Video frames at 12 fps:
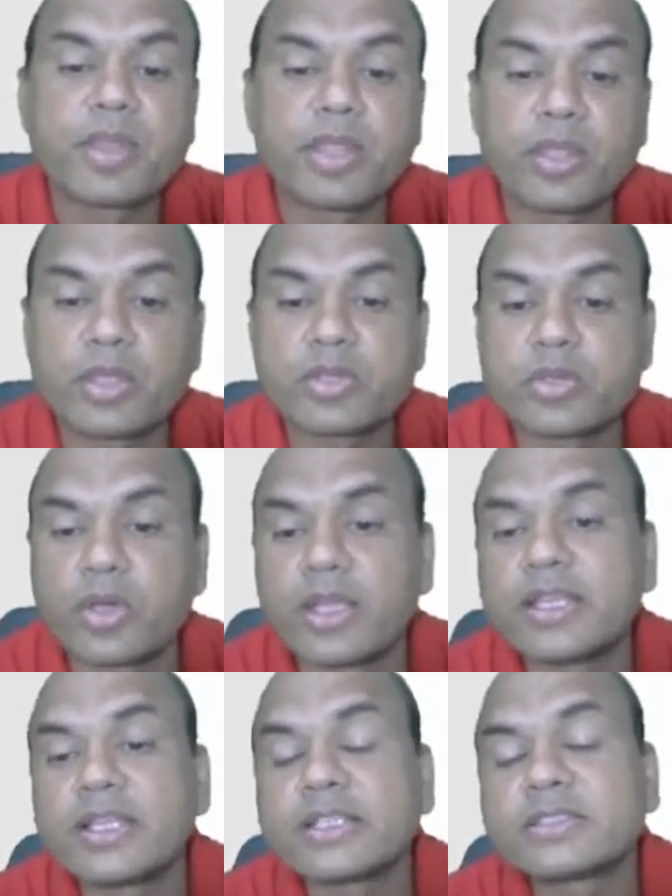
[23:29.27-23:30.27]
you can
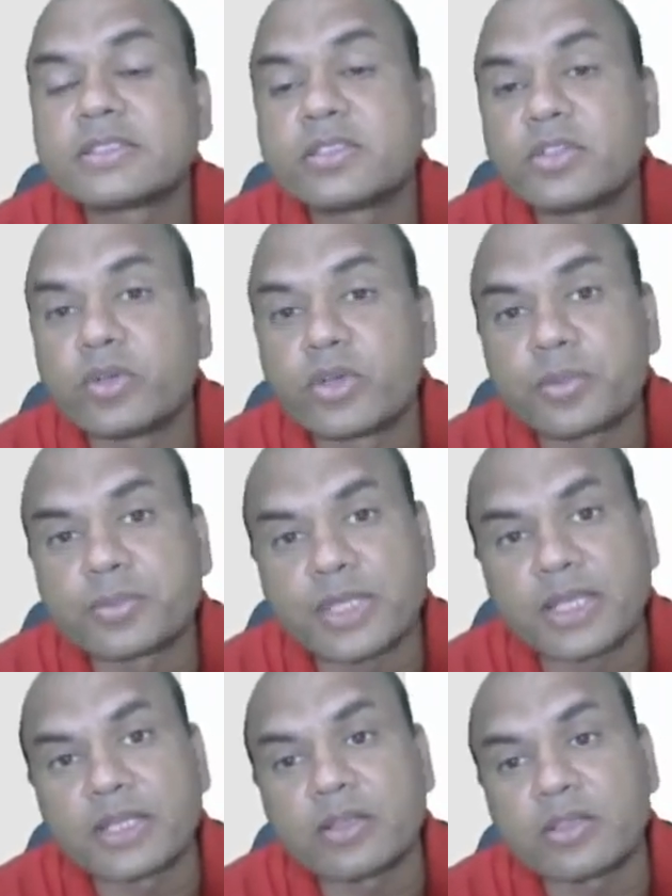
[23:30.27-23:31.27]
join this YouTube
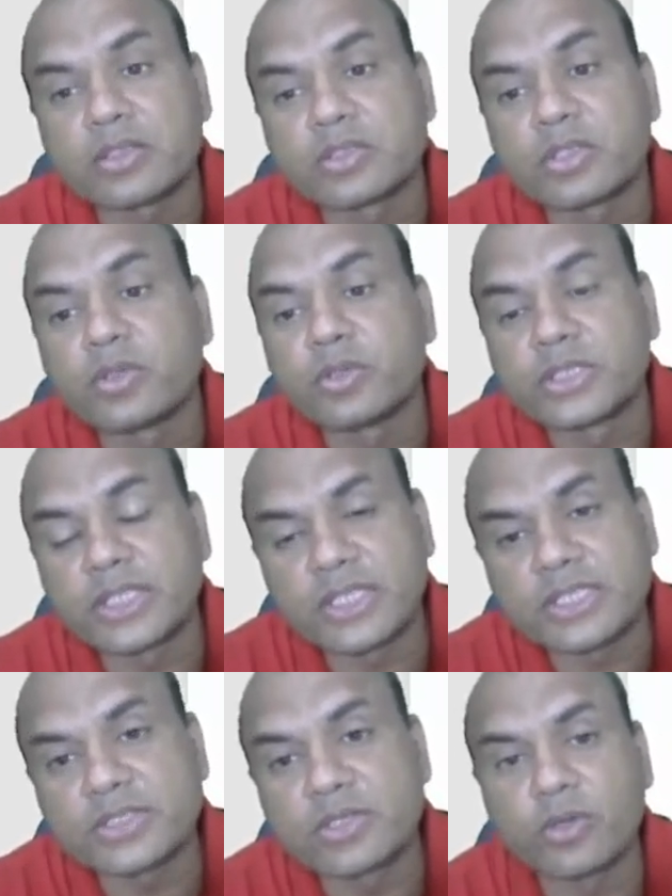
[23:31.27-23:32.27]
channel also using
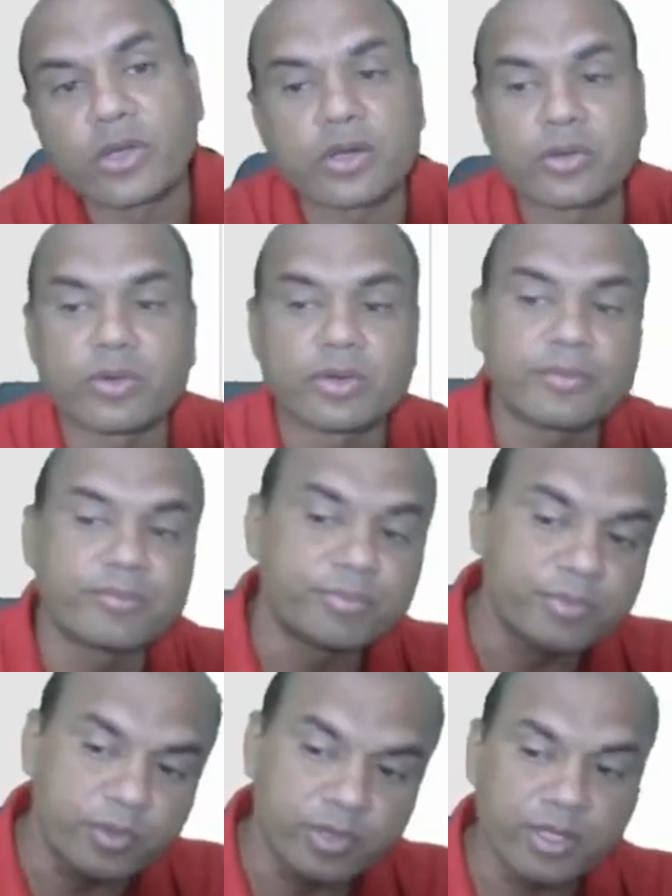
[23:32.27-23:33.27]
this QR code.
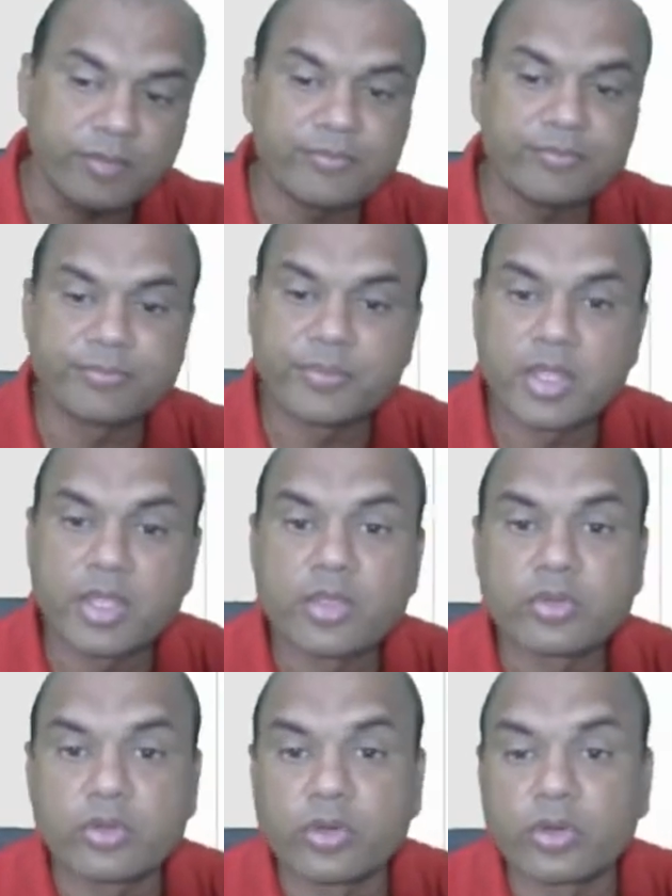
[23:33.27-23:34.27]
Okay.
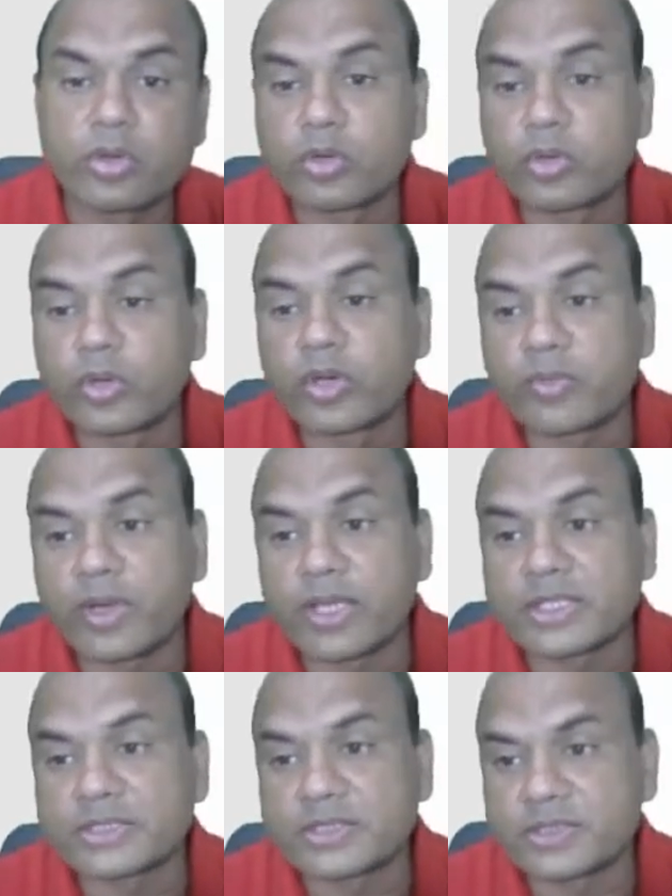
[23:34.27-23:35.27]
So do it
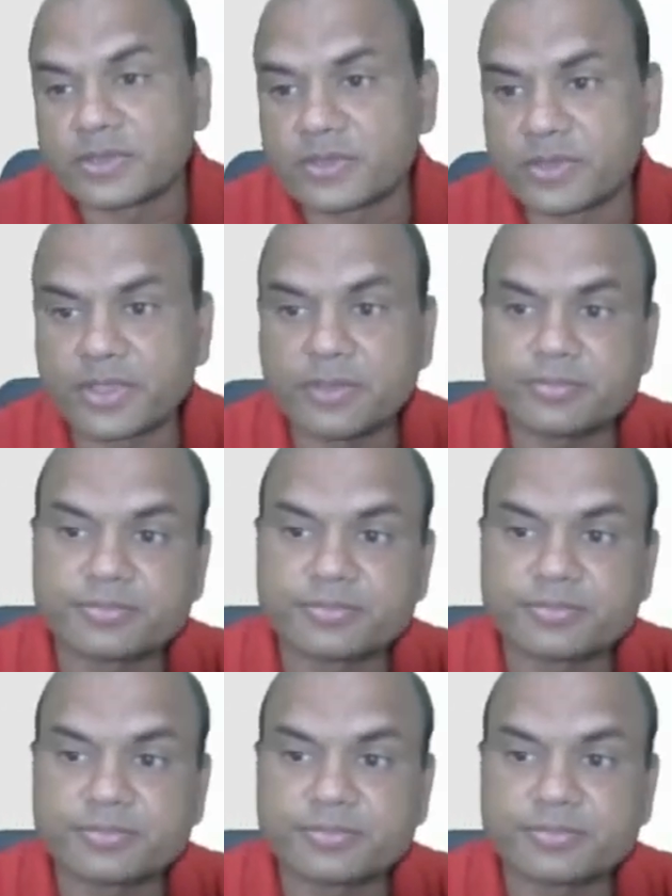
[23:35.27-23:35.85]
fast. Okay.